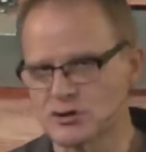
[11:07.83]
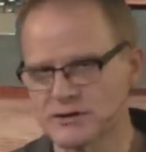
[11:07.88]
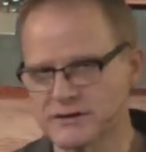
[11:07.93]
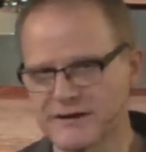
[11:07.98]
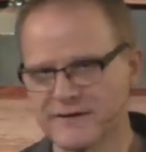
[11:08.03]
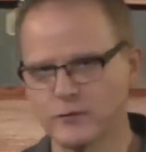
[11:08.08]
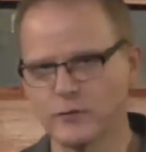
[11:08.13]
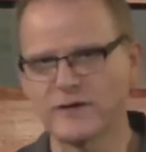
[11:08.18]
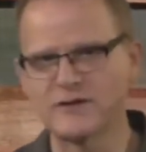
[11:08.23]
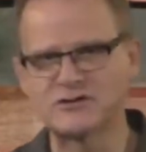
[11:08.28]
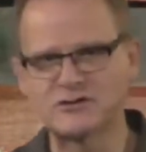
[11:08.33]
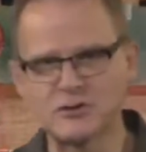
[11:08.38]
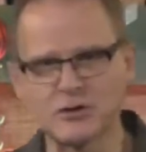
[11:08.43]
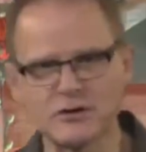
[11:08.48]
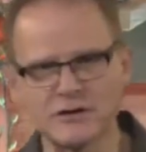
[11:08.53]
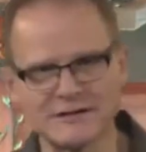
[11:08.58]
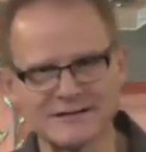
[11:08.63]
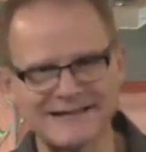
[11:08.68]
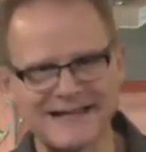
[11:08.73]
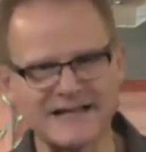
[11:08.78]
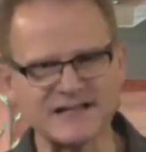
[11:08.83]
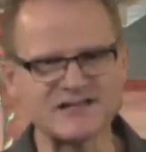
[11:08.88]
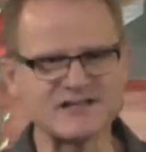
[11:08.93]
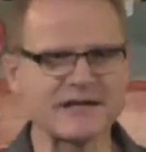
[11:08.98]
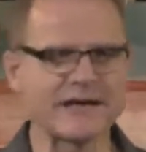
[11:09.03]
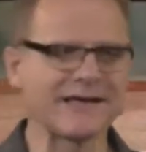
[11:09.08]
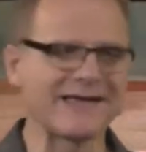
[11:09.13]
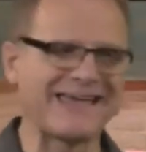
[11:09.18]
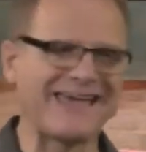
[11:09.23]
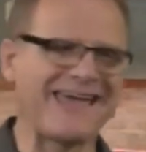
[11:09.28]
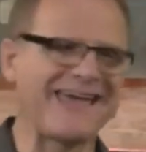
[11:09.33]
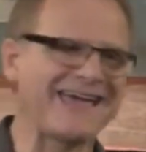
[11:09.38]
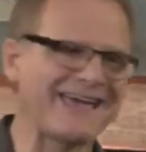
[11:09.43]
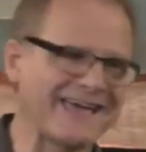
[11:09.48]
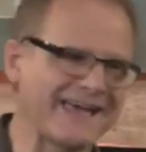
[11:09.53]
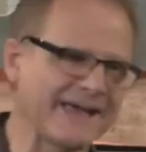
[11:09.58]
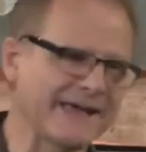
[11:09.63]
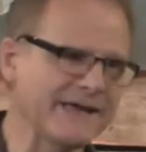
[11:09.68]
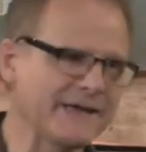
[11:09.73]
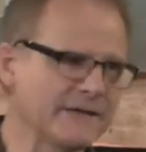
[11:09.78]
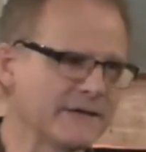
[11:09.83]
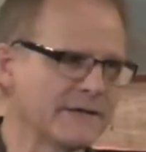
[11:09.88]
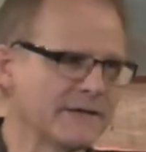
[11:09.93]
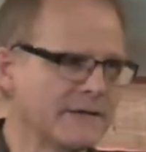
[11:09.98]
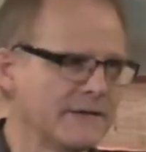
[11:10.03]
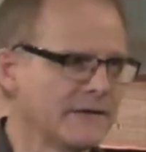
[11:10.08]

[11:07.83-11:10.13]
if we took, let's say, A